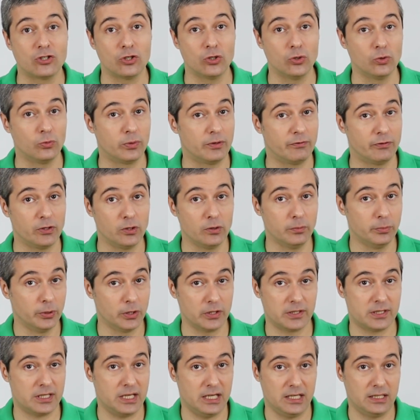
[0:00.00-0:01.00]
to review
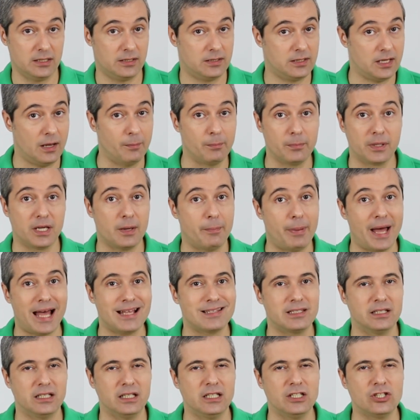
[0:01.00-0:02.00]
books in some
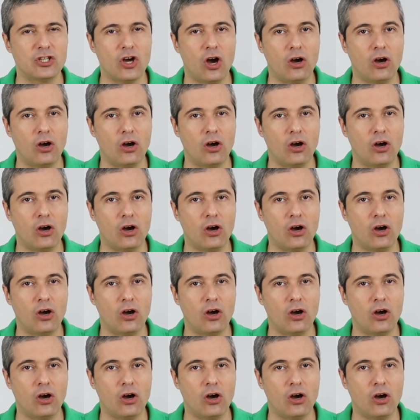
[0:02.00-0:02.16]
capacity